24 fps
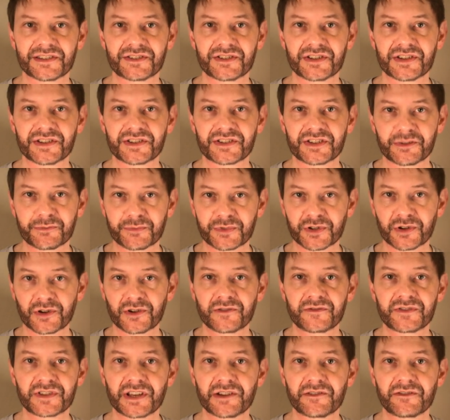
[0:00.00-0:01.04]
It just
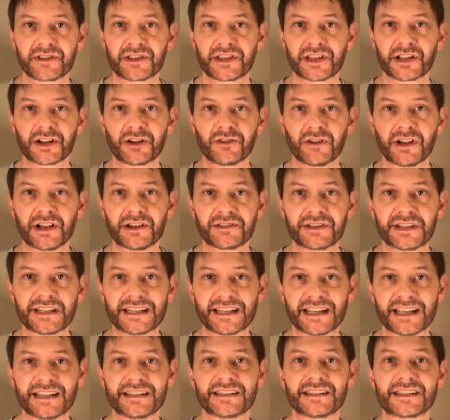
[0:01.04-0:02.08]
observes everything around it
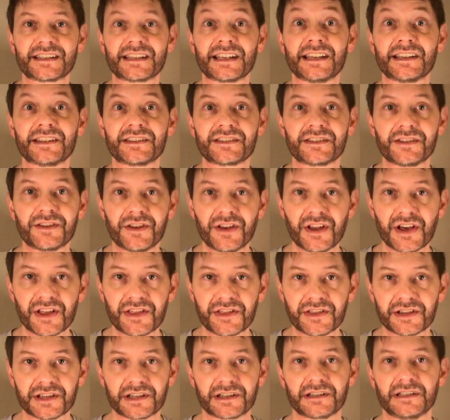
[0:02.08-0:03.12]
and says
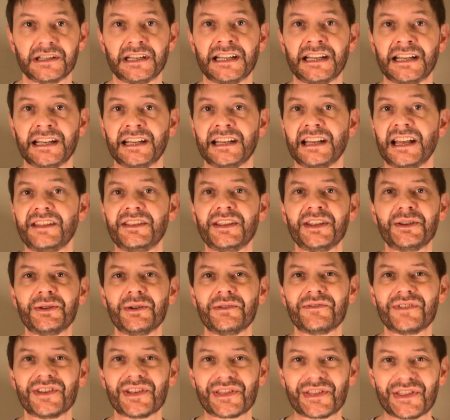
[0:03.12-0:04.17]
nothing. And then you
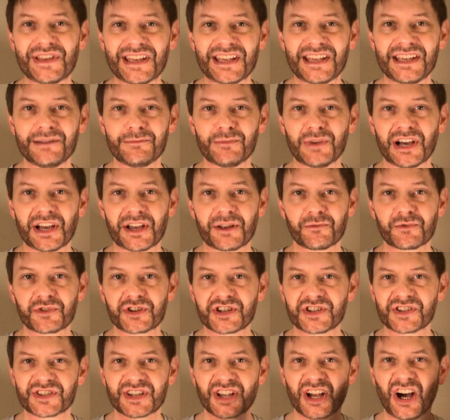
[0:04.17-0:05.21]
have the thinking mind,
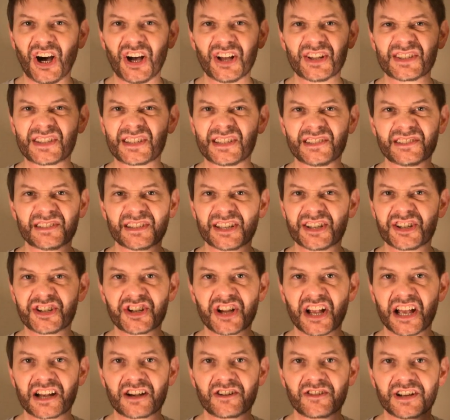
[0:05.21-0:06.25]
which is constantly
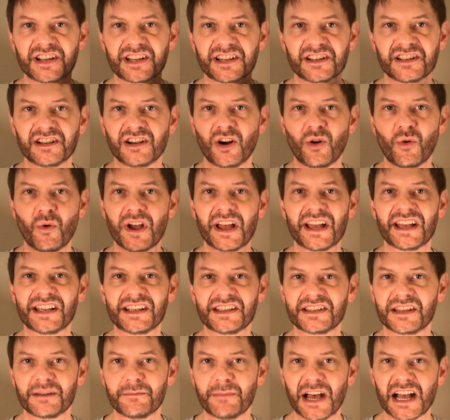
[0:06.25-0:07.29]
chattering away
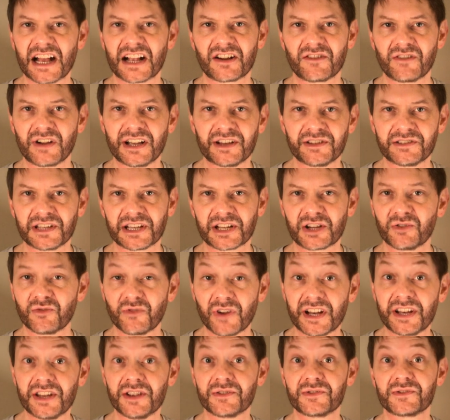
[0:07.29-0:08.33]
in the background like a
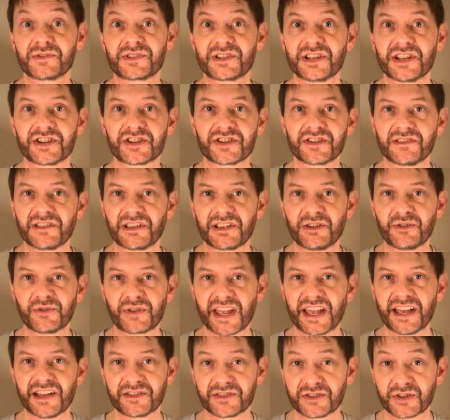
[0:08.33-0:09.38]
radio station that you
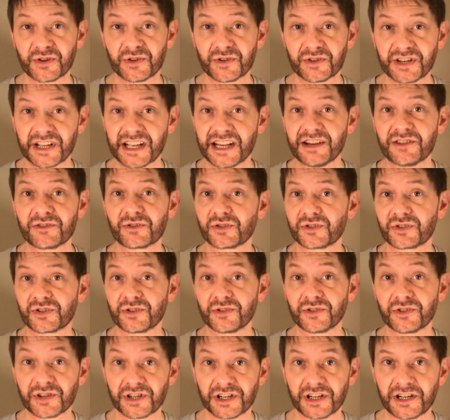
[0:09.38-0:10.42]
can't turn down or
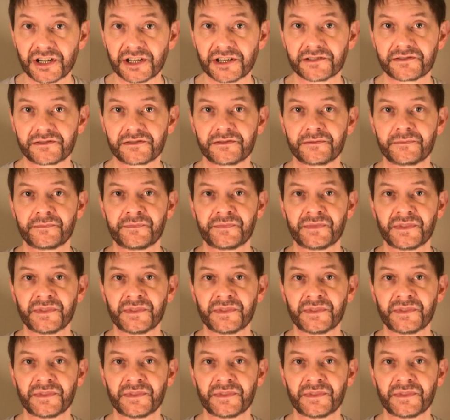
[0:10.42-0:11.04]
turn off.